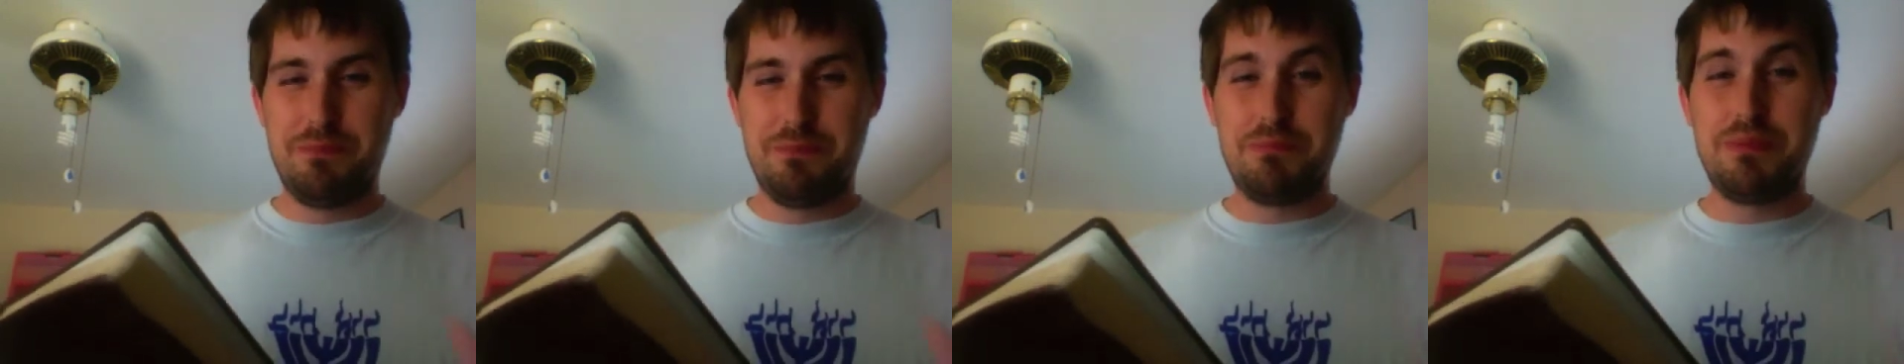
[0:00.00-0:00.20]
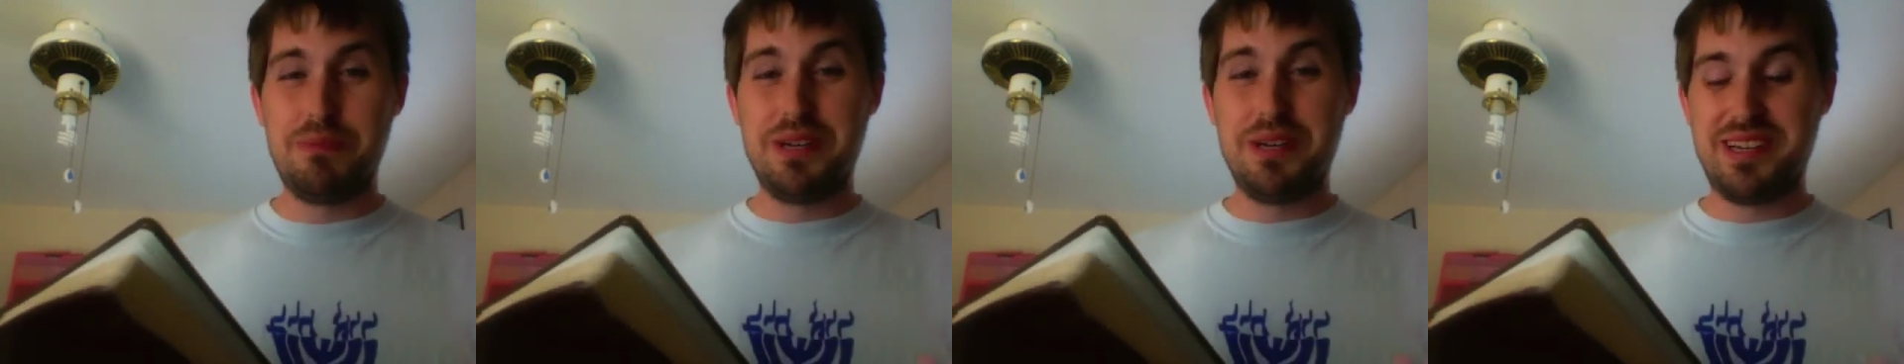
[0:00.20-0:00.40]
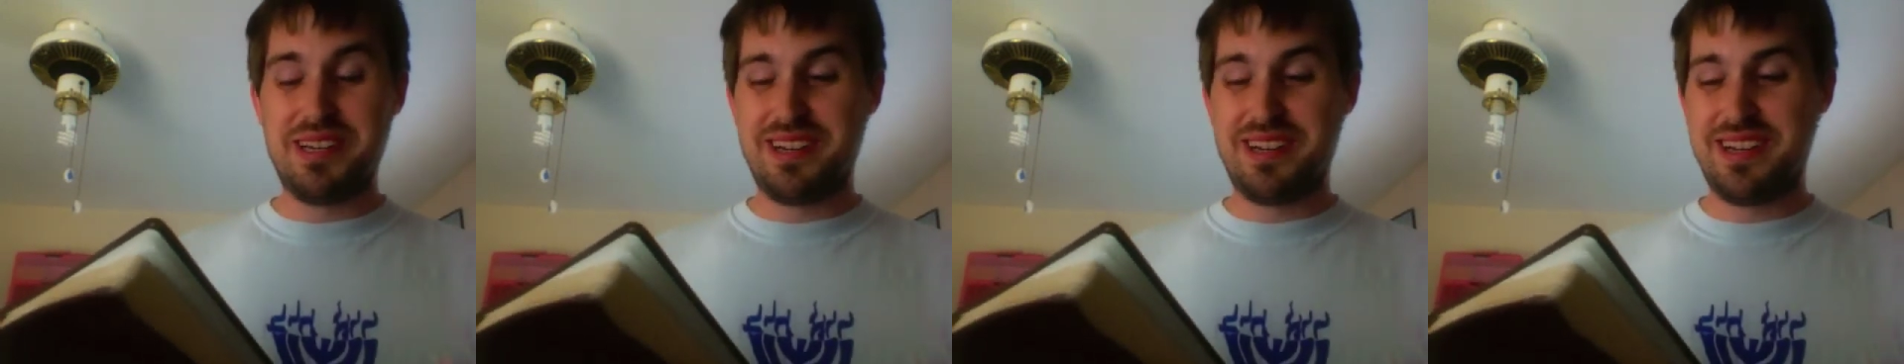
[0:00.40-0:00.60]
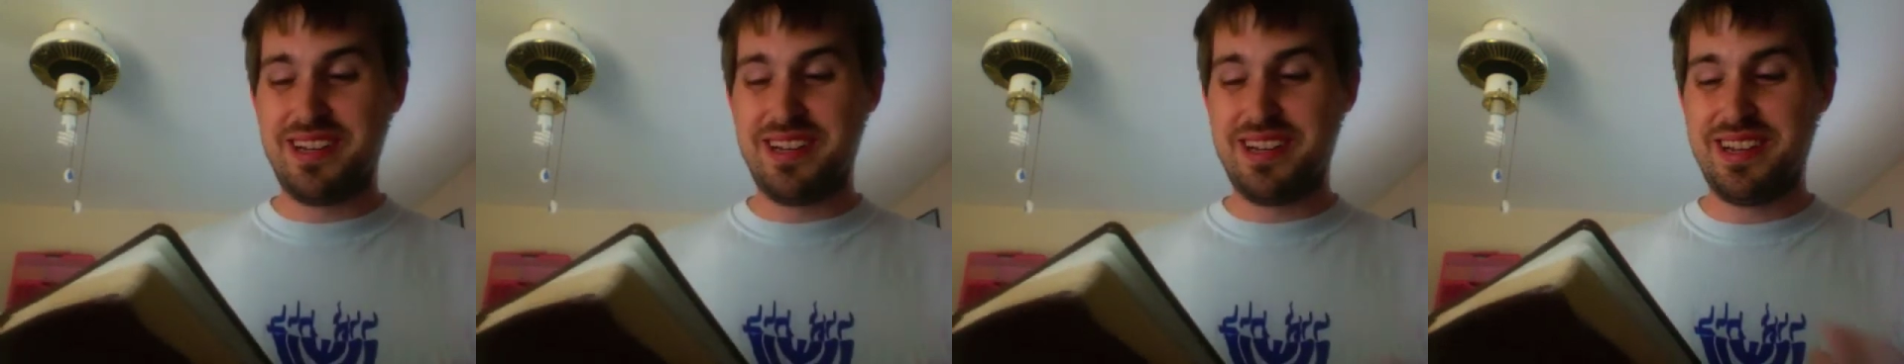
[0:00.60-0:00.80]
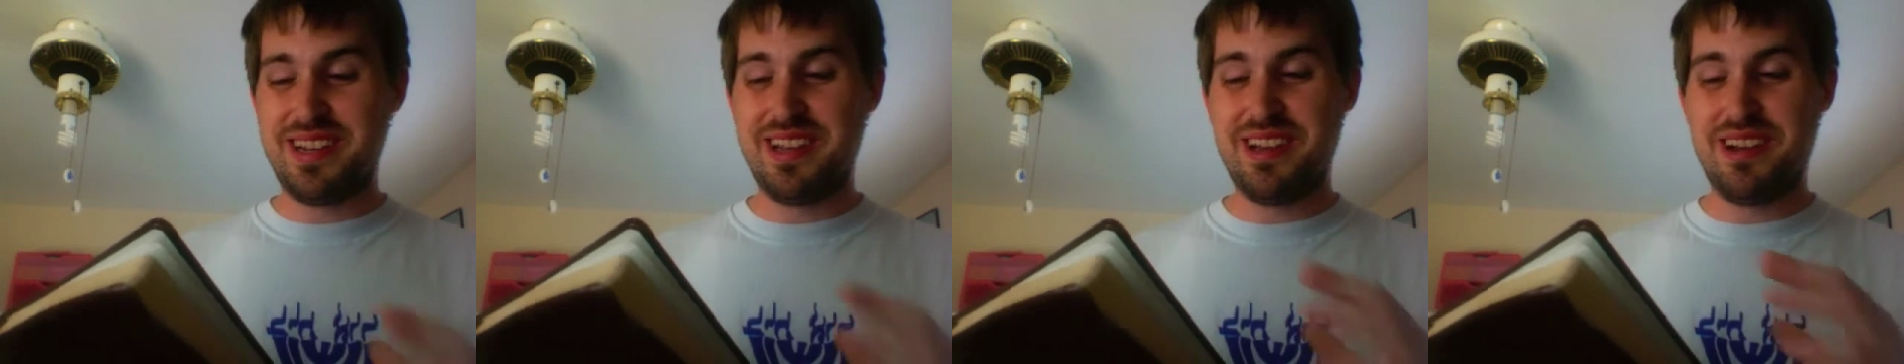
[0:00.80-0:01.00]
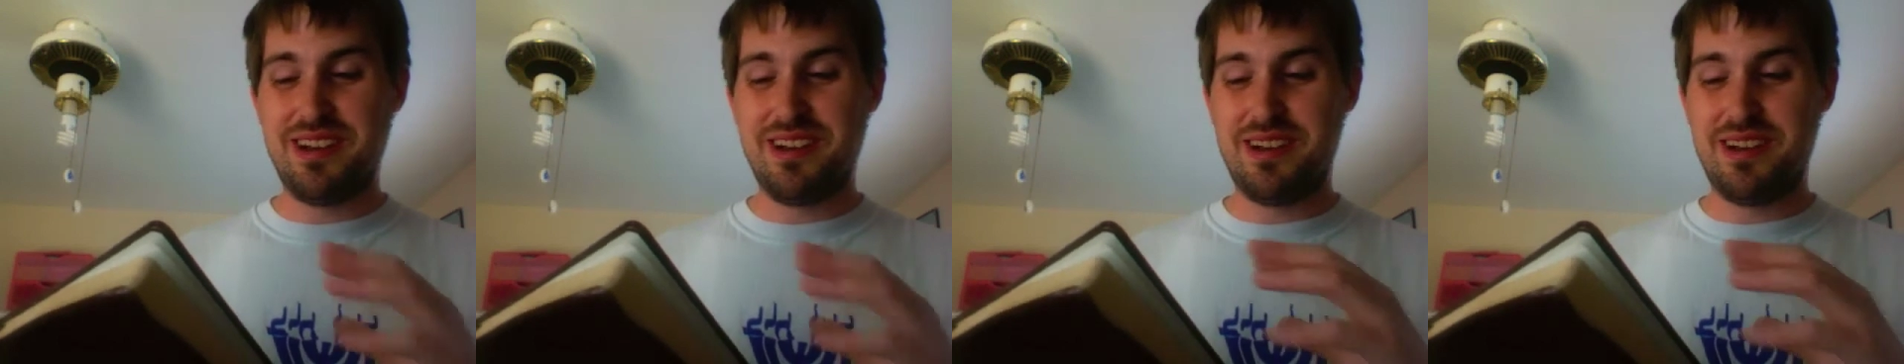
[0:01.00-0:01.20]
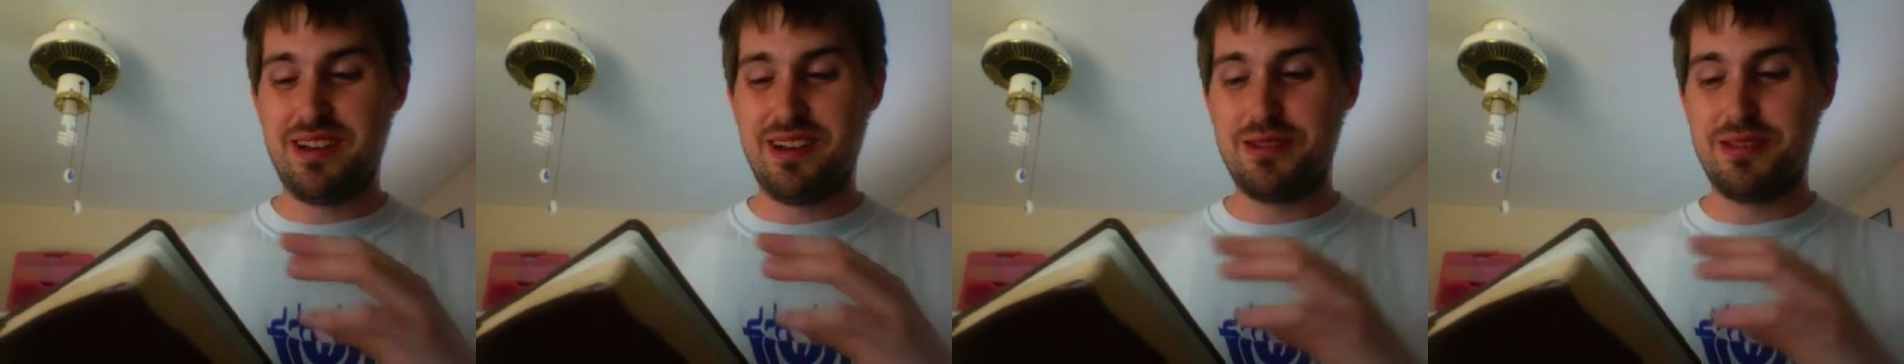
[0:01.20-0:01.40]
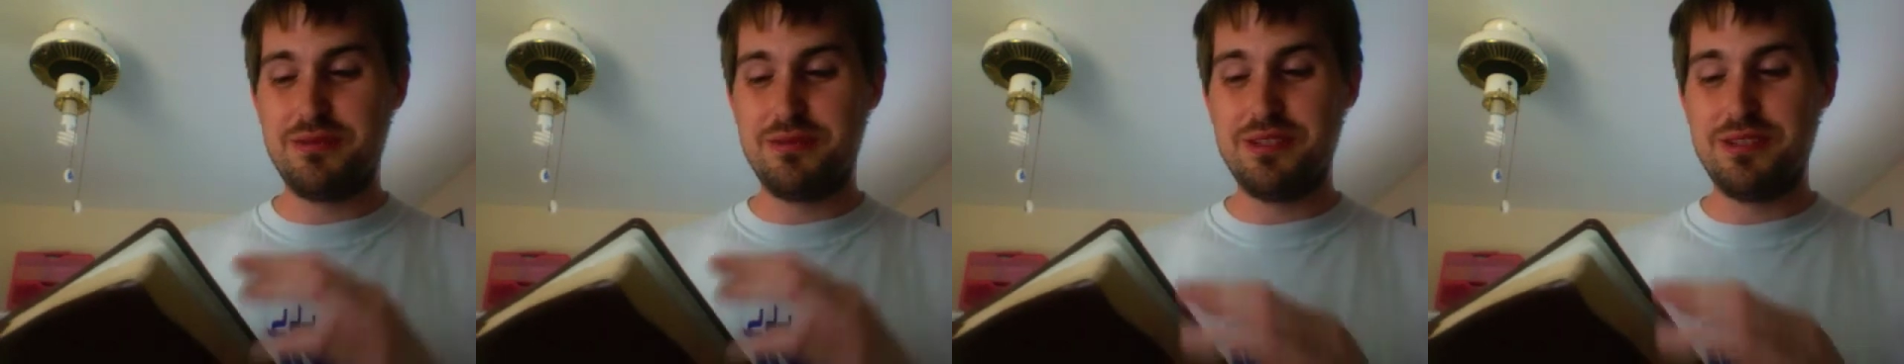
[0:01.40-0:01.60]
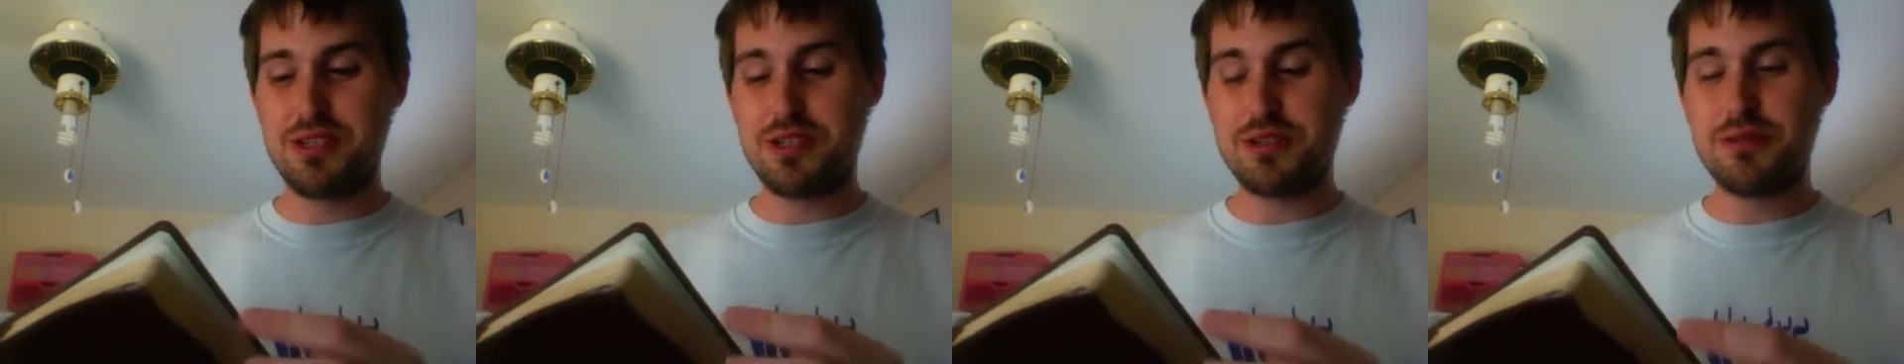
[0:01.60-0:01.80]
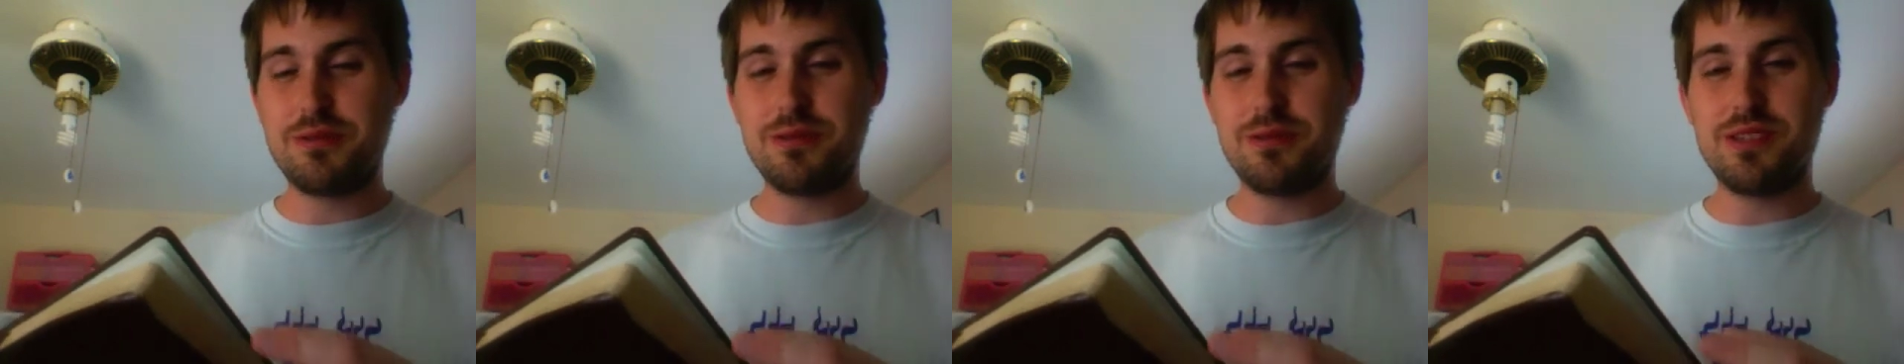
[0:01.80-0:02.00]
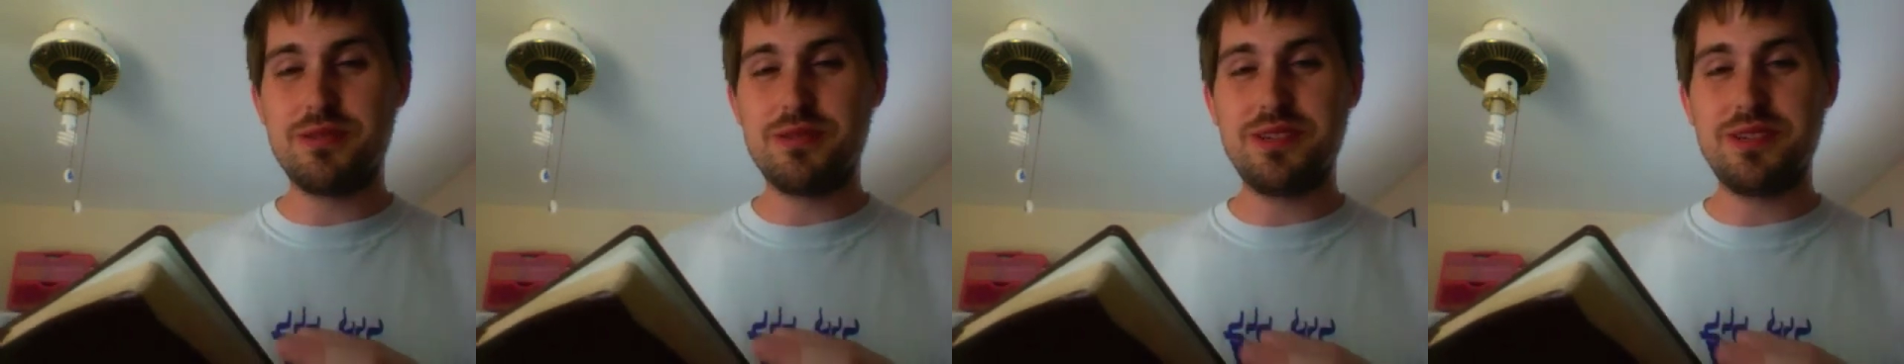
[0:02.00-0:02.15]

But through the stories,